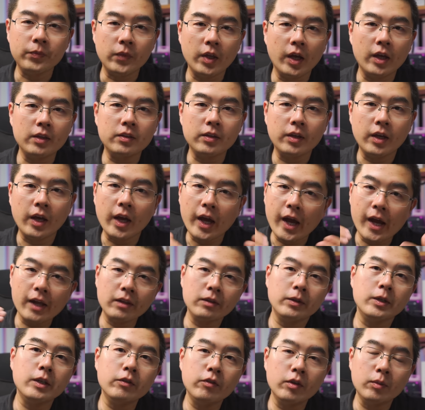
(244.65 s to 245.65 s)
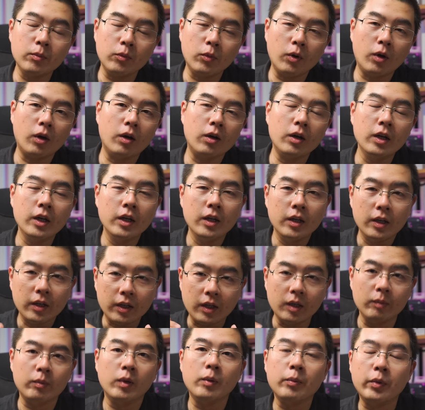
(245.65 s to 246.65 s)
And they add even more
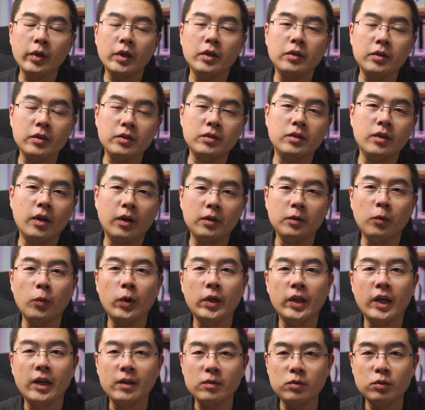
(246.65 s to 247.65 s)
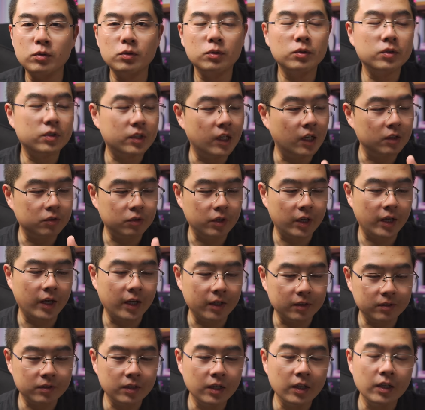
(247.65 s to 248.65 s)
capabilities on the One X2, such
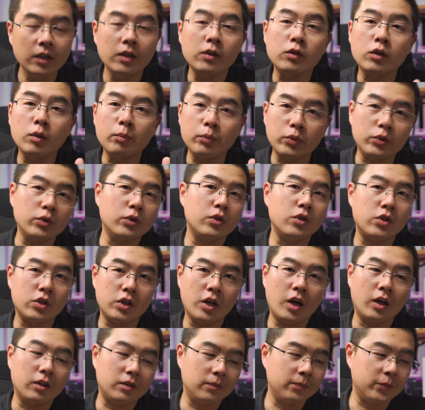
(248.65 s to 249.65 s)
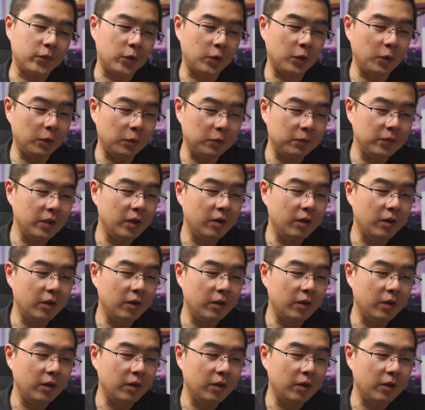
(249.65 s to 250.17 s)
as the PureShot.